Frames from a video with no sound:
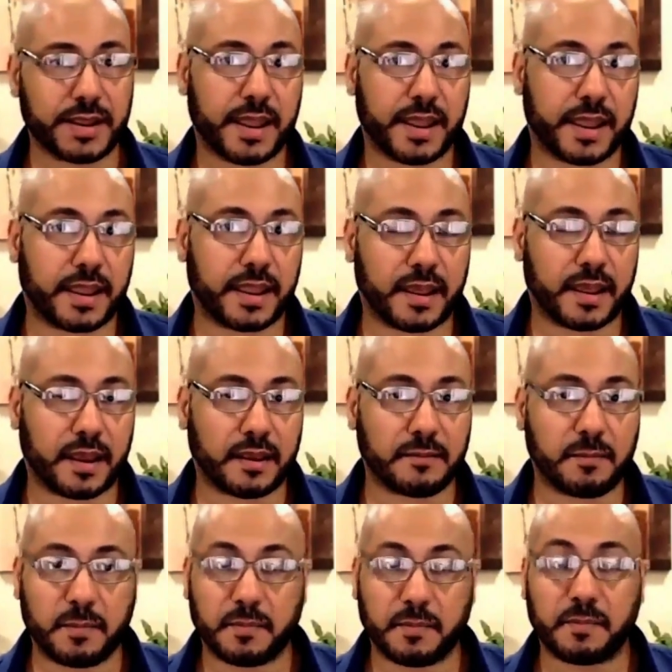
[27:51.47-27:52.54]
And
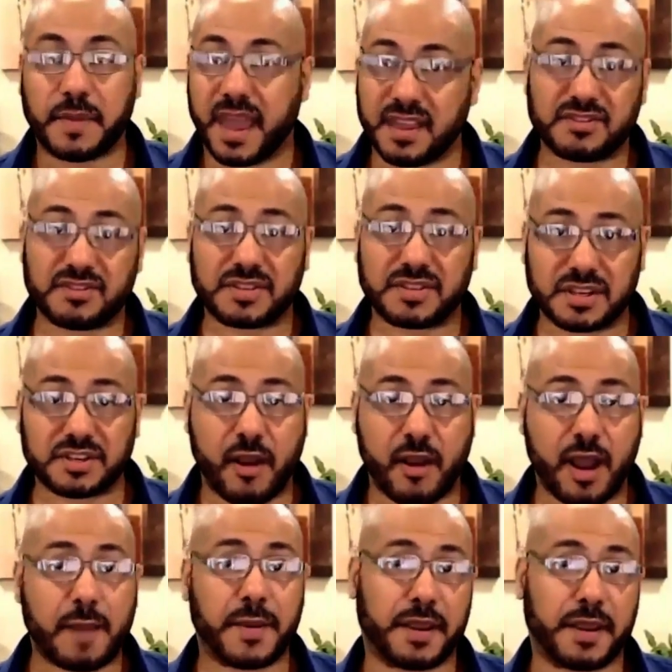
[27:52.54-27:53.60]
pages is
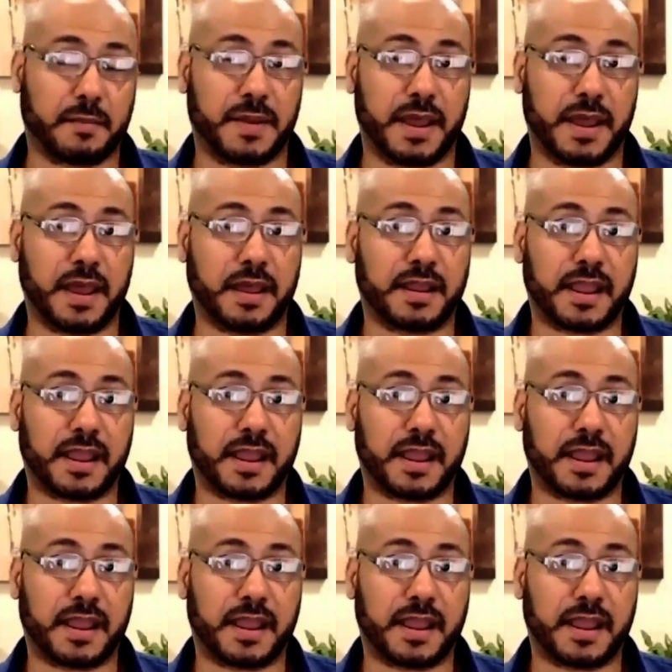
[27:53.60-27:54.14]
dropping a bit.